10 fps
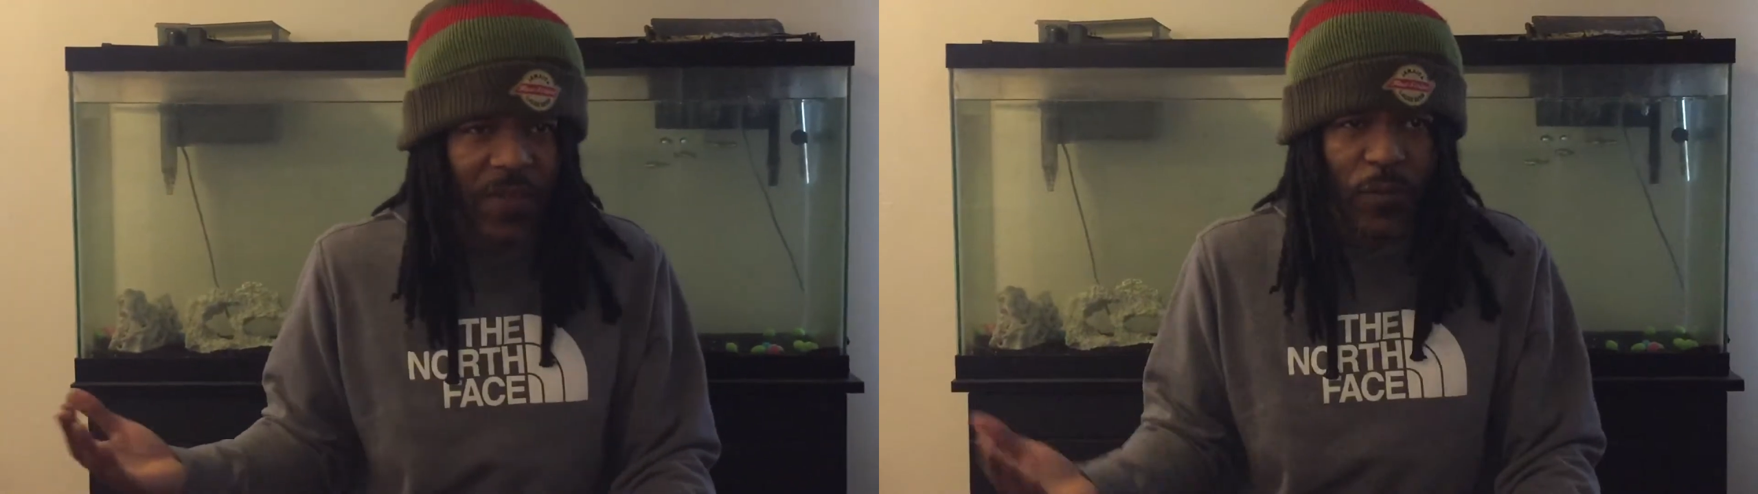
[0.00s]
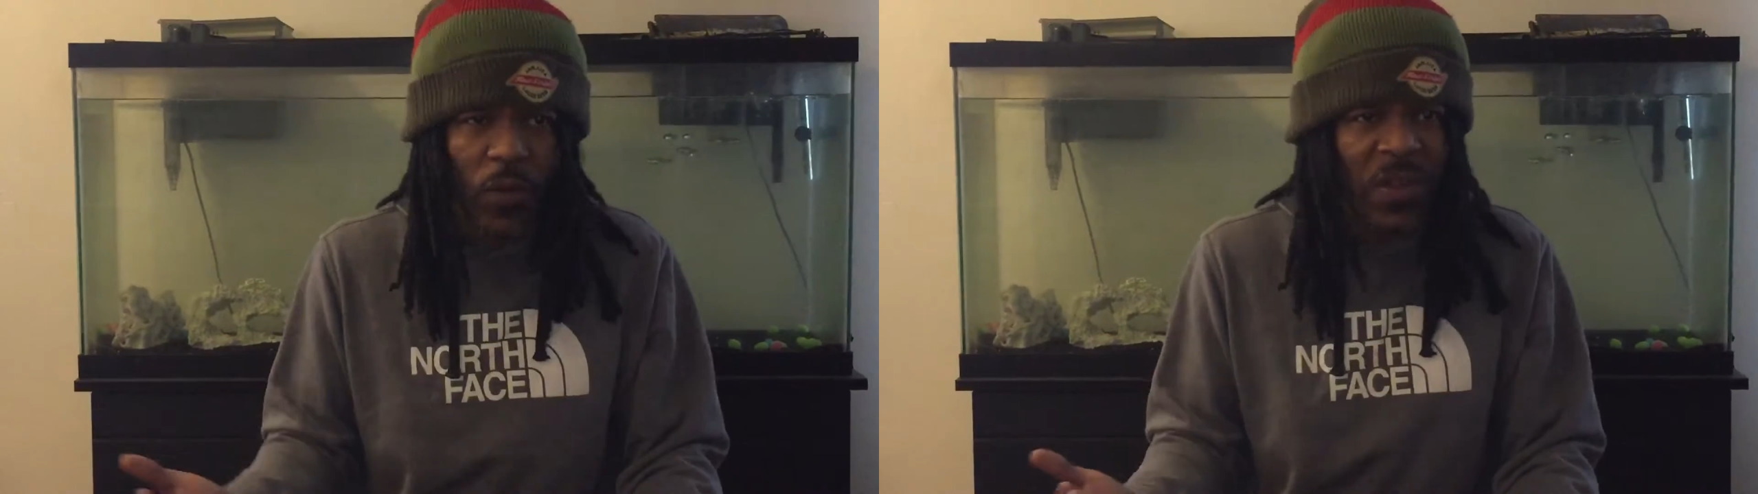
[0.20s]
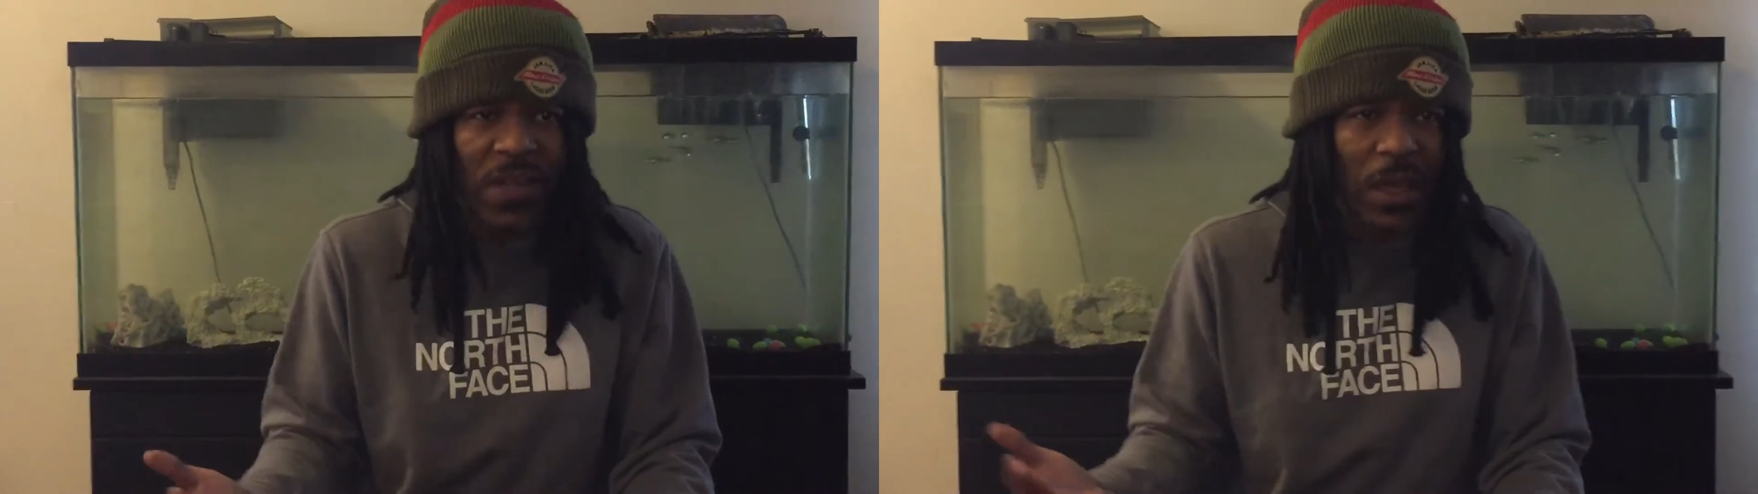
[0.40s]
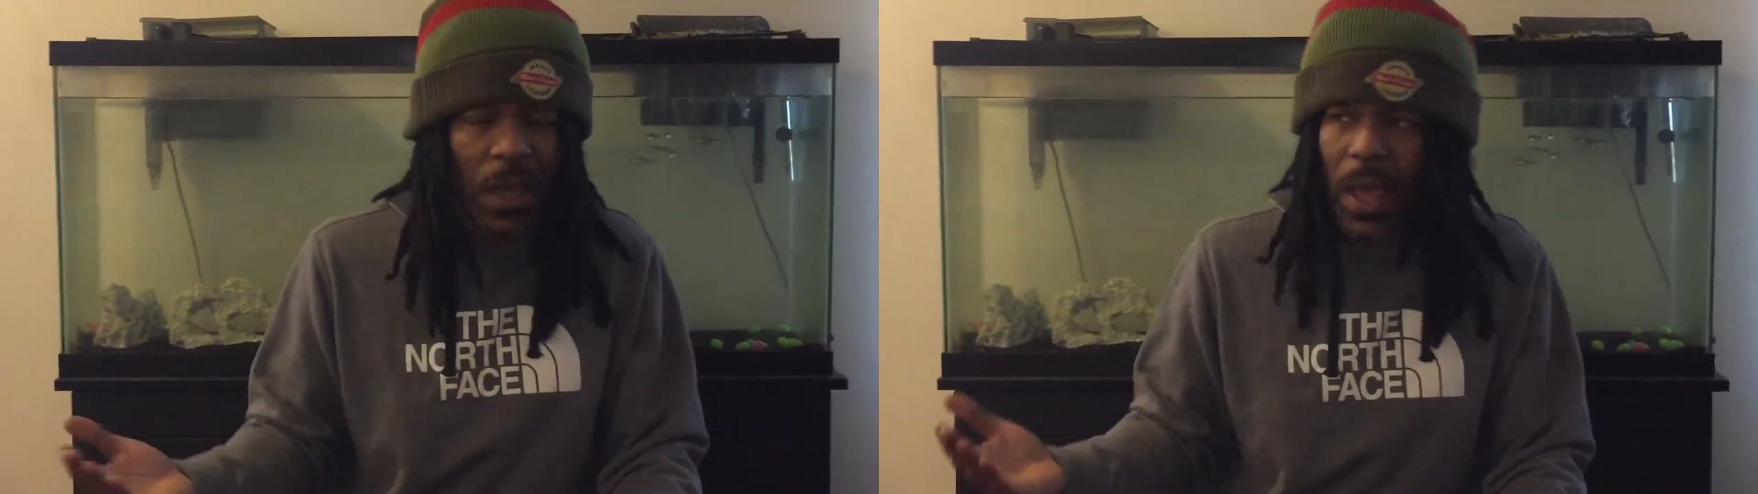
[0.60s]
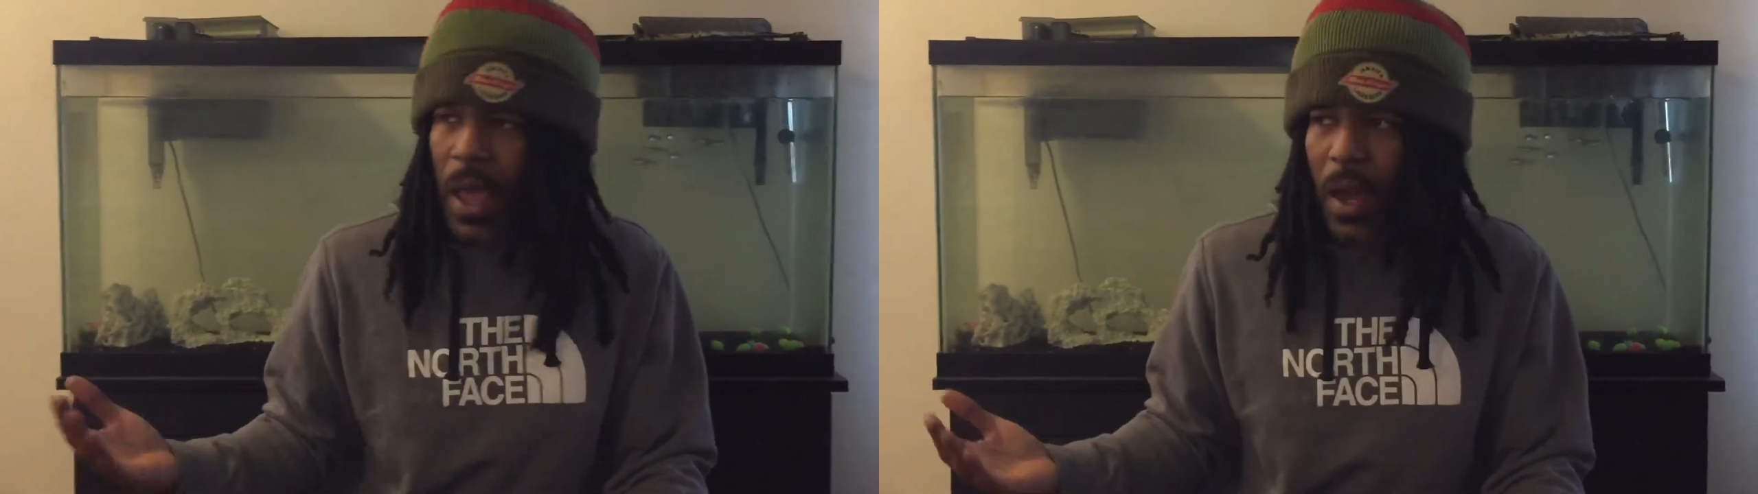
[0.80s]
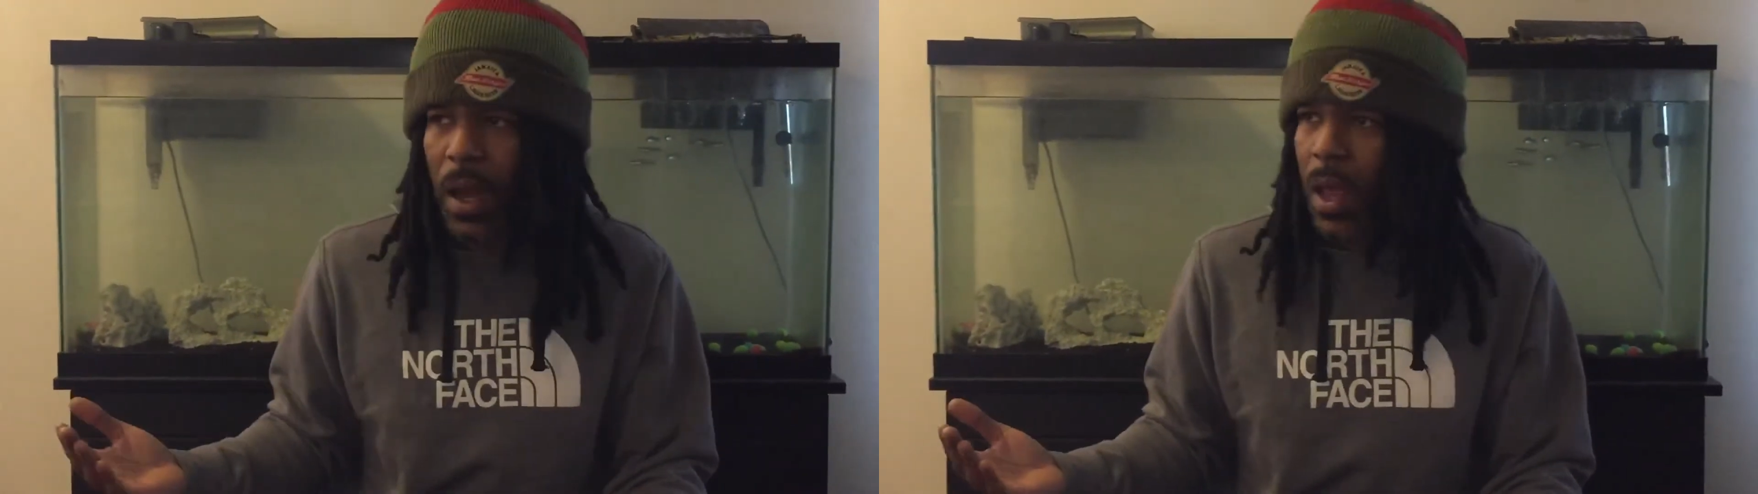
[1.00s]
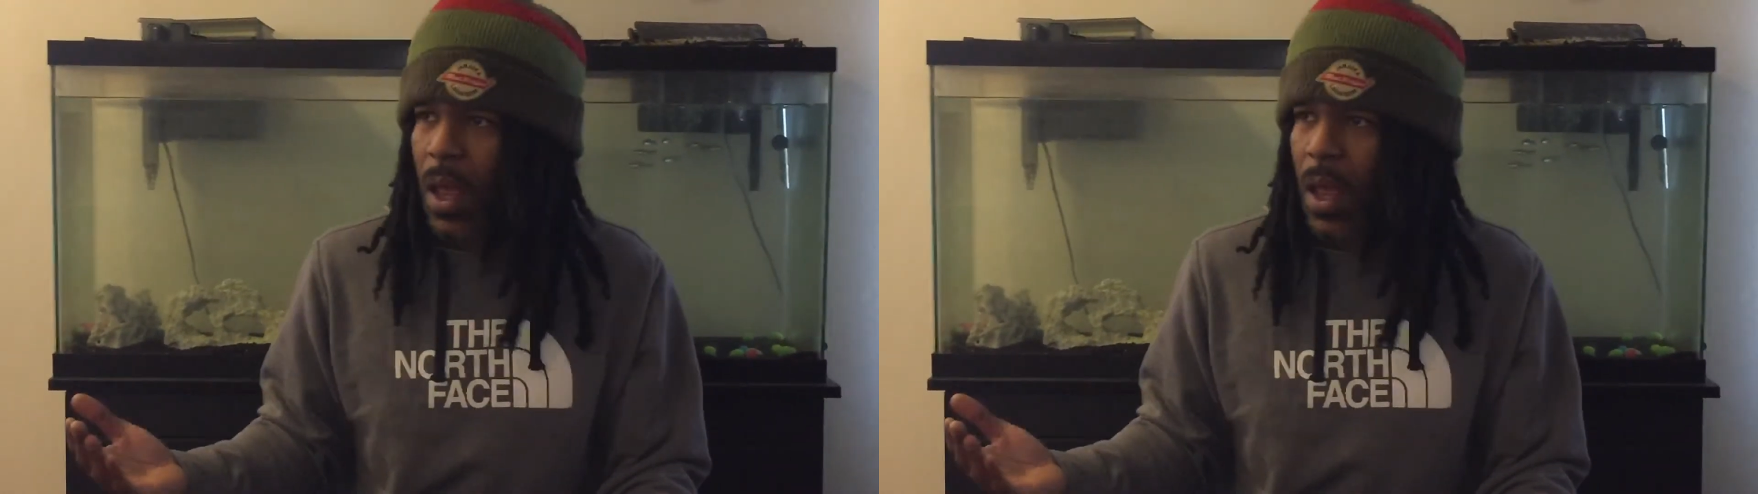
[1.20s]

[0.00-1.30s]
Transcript: if you a sneakerhead.